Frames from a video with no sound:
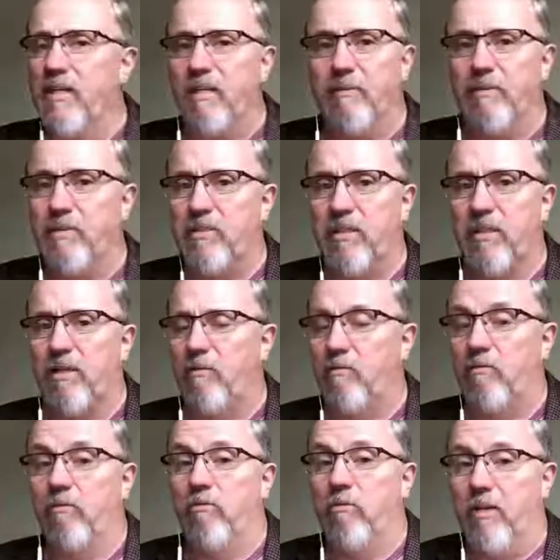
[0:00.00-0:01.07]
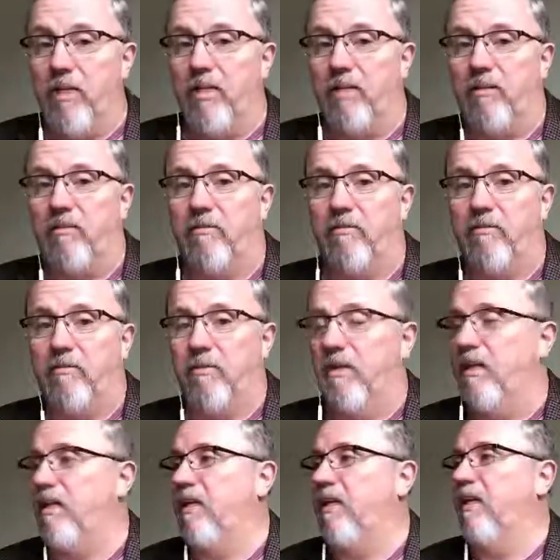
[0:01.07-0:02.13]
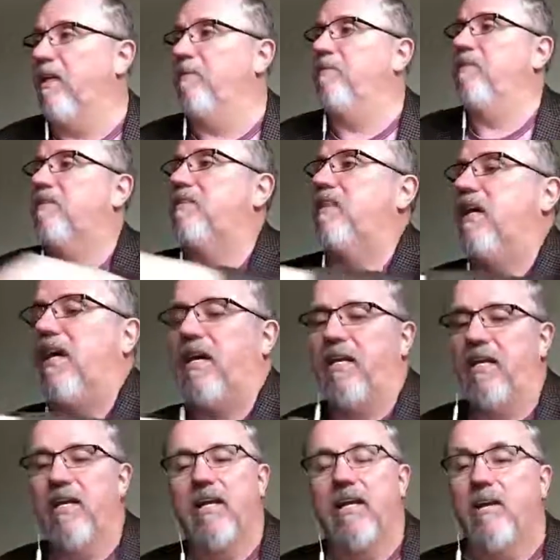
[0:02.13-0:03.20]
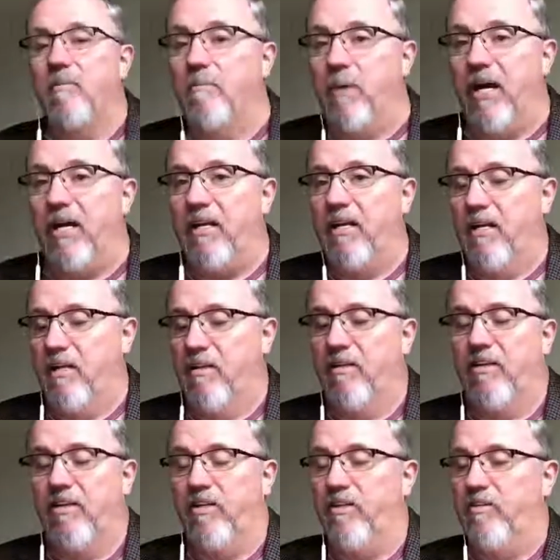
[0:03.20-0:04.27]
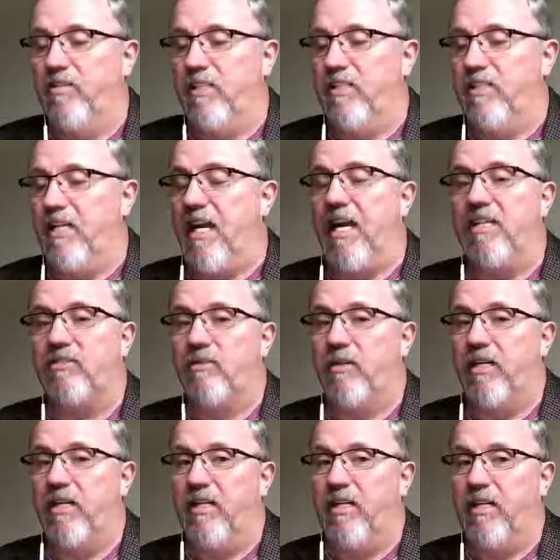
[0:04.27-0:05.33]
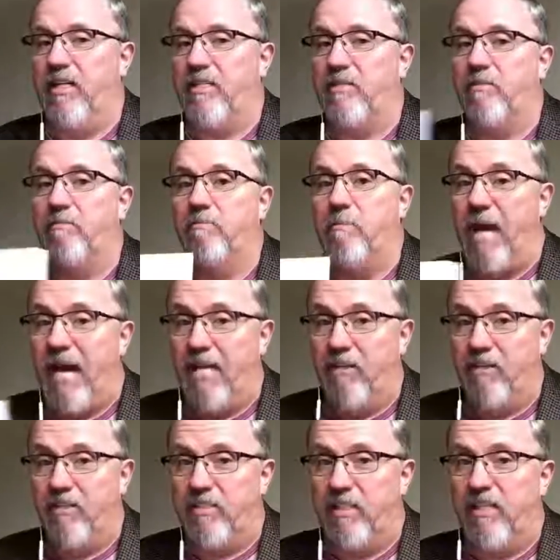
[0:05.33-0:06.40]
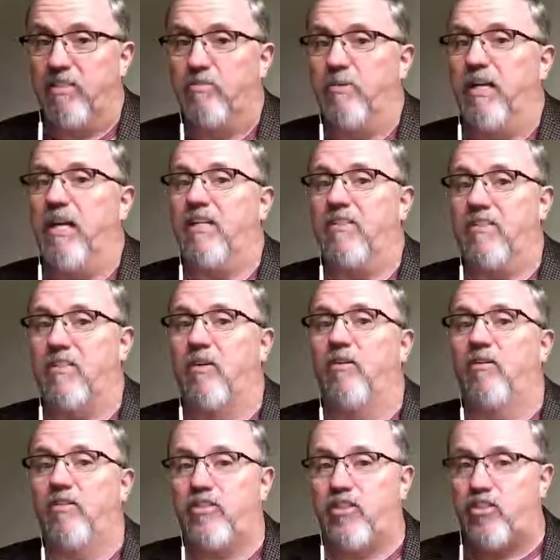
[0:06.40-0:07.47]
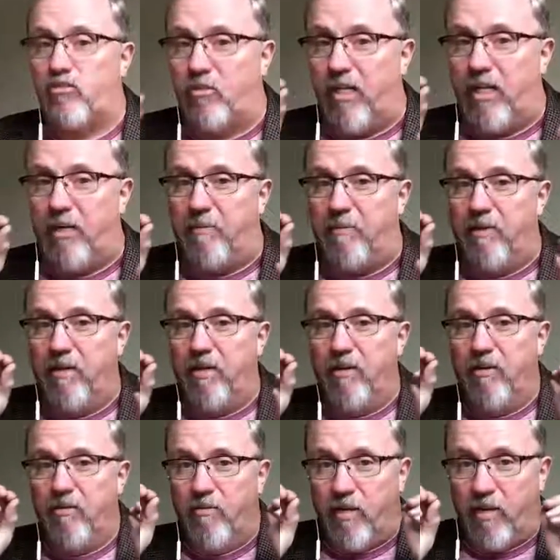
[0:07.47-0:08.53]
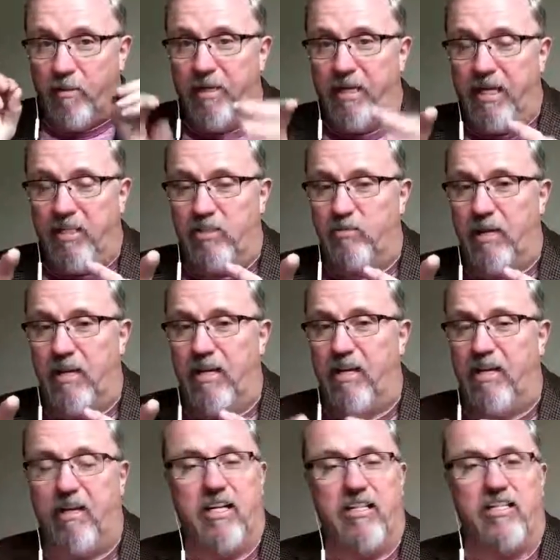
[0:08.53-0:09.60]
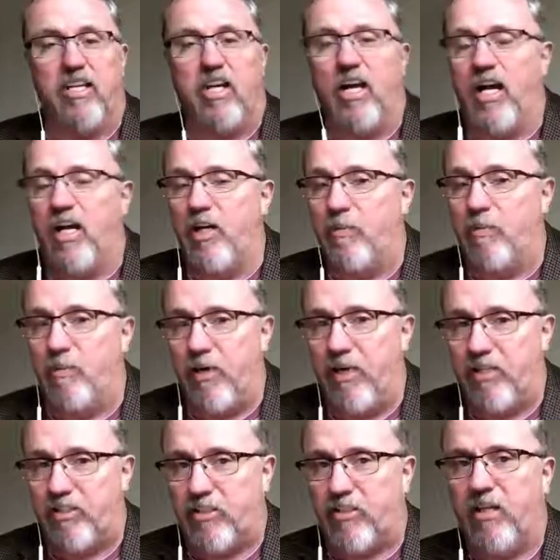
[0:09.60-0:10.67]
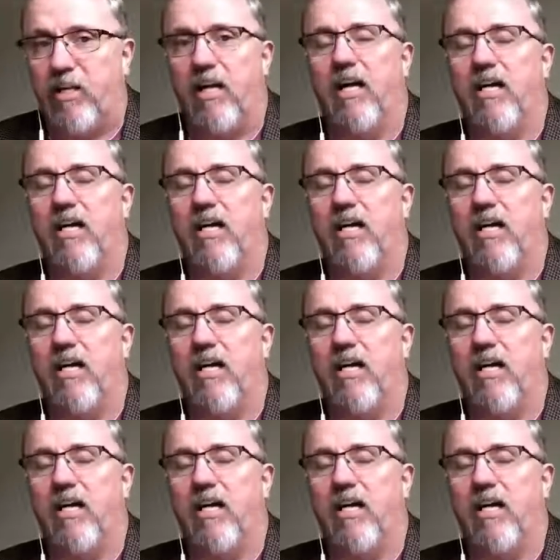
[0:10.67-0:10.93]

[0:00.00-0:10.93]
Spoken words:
was really lit up the sky. But good news is the asteroid didn't hit us. Bad news is we got solar stream coming at us right now. A ton of pressure